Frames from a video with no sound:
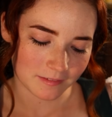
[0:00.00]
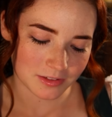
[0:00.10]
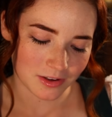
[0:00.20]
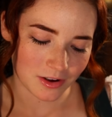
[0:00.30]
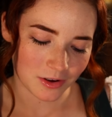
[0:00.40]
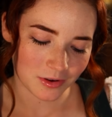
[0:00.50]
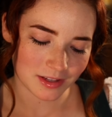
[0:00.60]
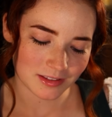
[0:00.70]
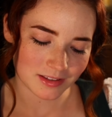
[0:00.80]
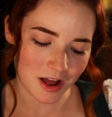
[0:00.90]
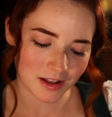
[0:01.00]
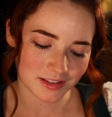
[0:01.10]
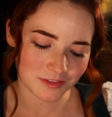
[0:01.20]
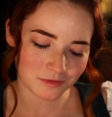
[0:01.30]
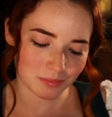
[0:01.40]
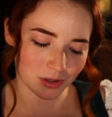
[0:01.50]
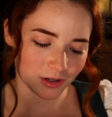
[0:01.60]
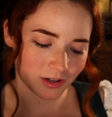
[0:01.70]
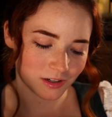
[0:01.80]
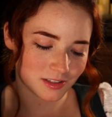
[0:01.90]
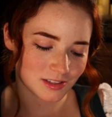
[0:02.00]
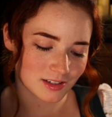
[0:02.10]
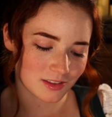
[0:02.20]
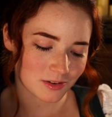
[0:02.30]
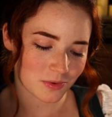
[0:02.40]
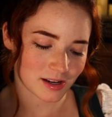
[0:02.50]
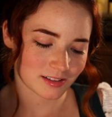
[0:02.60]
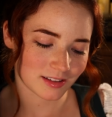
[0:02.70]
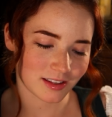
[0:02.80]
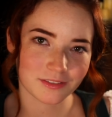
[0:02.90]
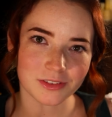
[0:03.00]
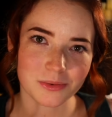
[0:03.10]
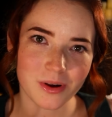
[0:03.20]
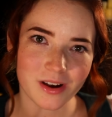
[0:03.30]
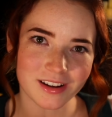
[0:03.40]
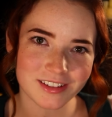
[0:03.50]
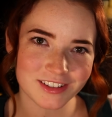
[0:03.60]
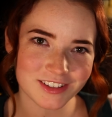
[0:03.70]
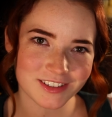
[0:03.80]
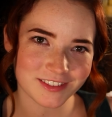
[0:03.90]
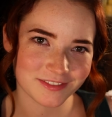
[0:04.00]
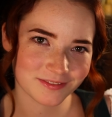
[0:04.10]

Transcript: There's always lots of birds and other wildlife to watch.